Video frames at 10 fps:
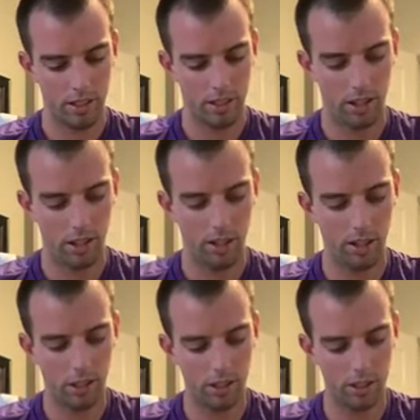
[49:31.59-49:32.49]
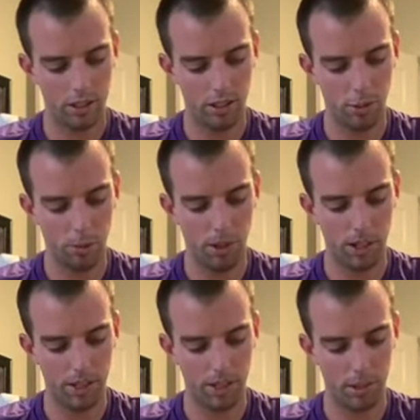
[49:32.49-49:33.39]
that unconsciously
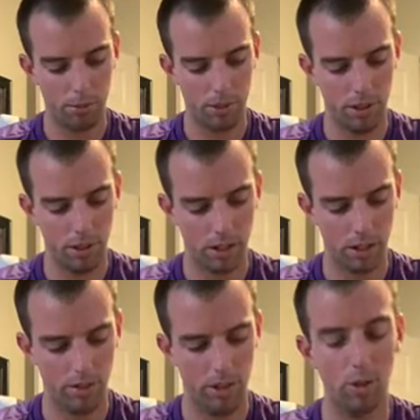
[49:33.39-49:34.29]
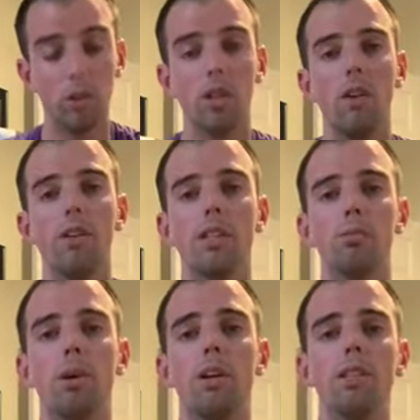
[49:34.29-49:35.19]
reminds them of an unresolved
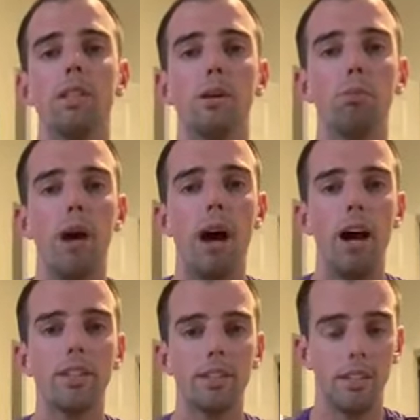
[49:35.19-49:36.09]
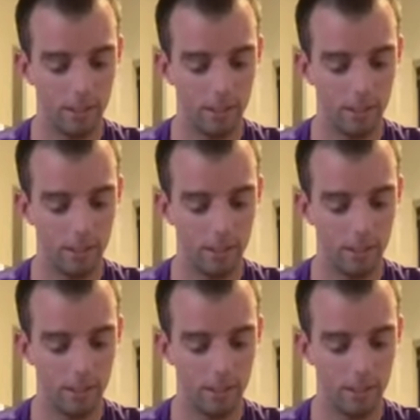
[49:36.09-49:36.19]
experience in their past.